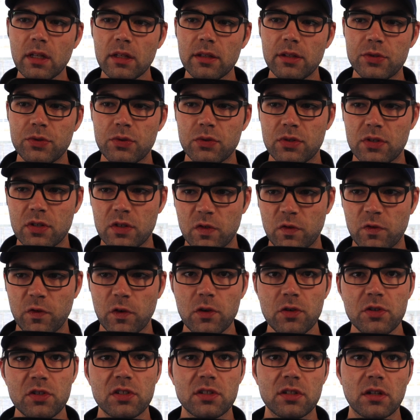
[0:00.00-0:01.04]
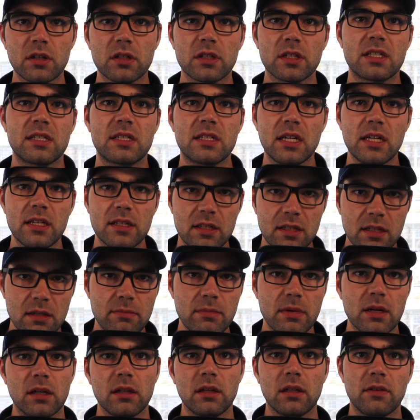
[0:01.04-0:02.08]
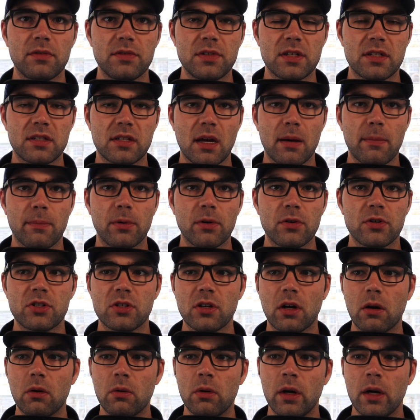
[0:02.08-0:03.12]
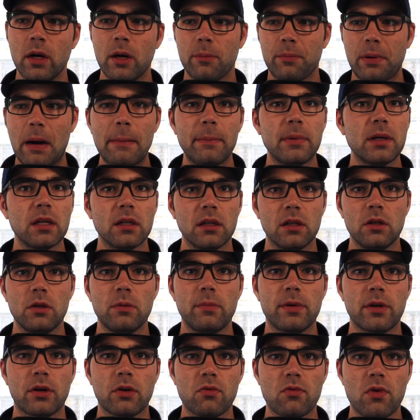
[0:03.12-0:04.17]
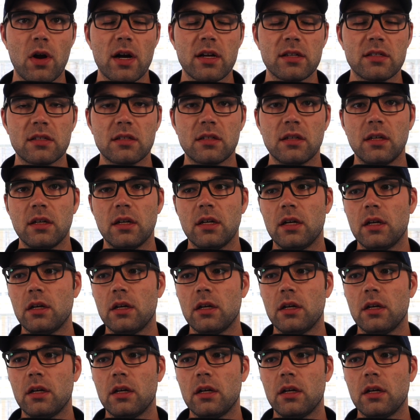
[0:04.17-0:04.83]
This was his first start since the middle of December, so probably a little bit of rust.